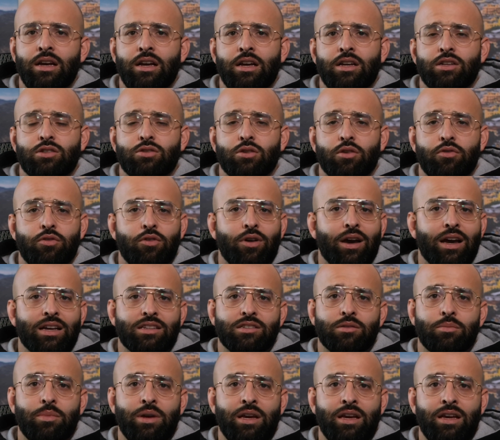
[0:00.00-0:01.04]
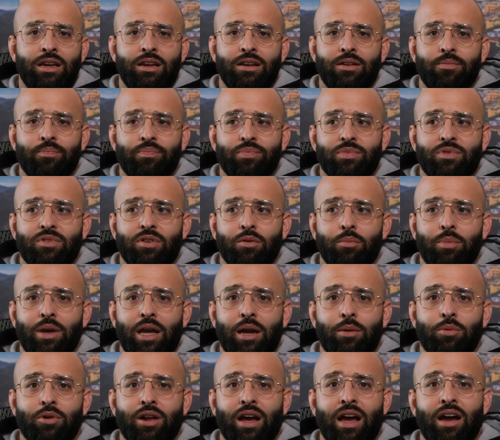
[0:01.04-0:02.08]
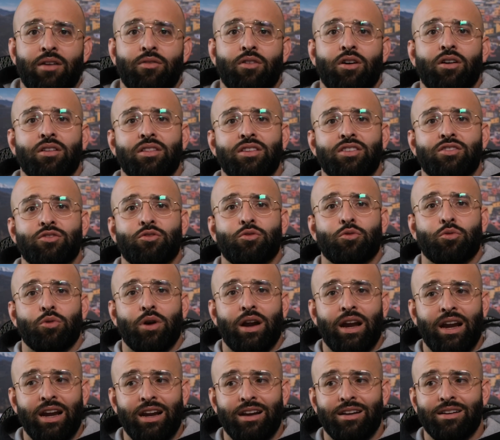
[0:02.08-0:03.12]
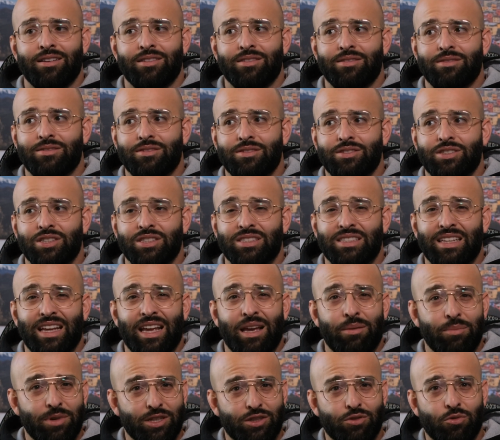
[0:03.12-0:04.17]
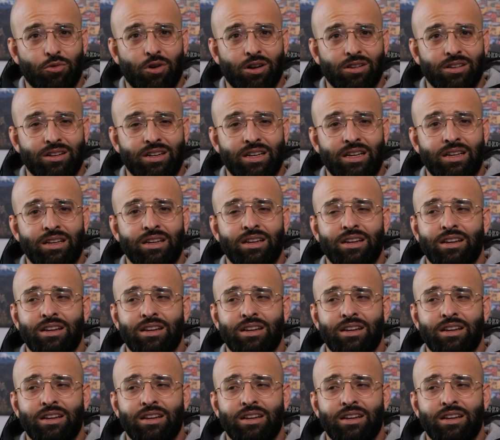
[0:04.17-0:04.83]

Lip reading: So if you ask me, to be able to have all this great just image quality,